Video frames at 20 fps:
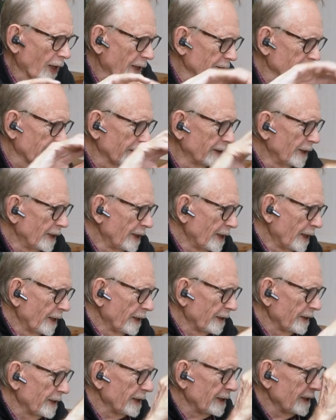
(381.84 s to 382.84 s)
on the
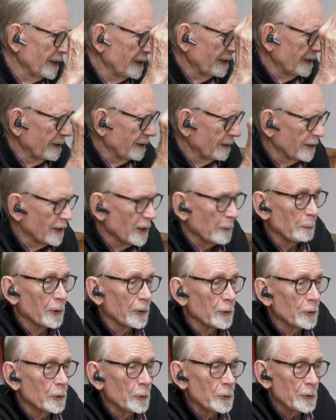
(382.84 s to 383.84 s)
the the
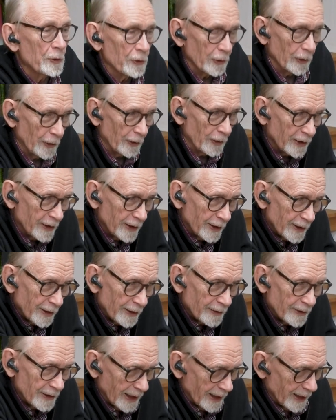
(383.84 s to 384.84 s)
producer,
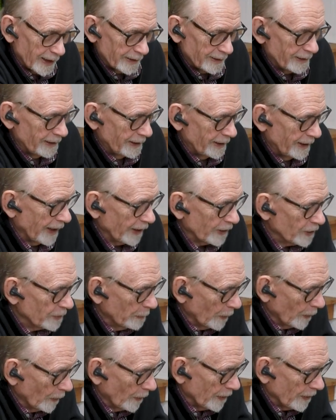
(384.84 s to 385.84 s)
not the
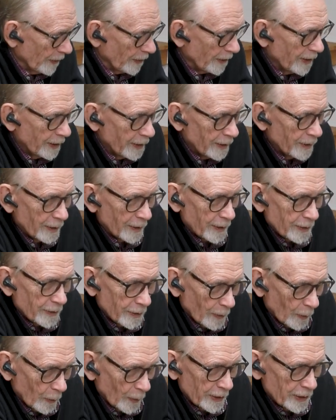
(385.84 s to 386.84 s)
exporter. You
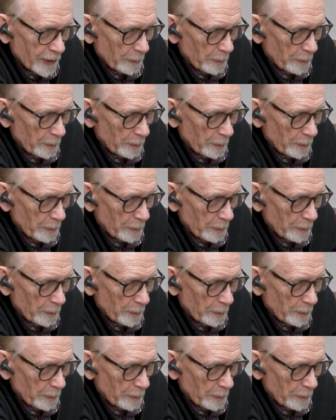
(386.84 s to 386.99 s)
know what the